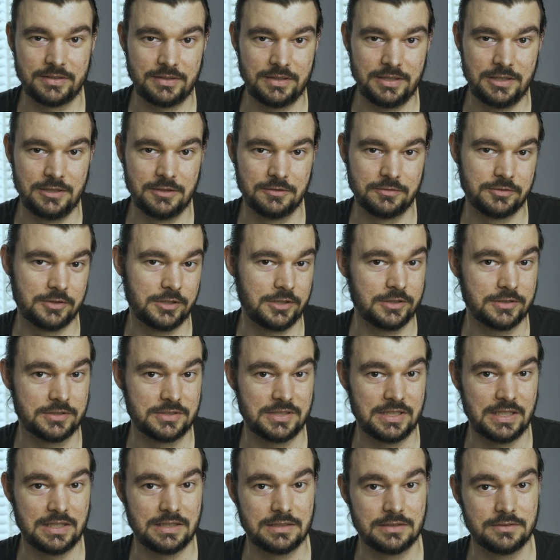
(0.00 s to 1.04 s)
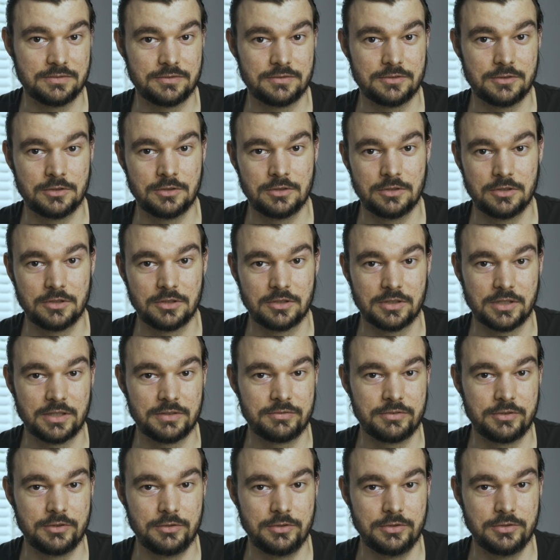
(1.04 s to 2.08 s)
either for yourself or
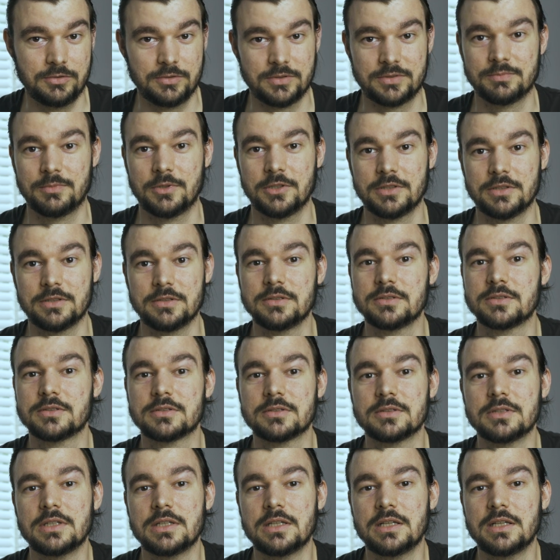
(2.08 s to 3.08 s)
if you use models.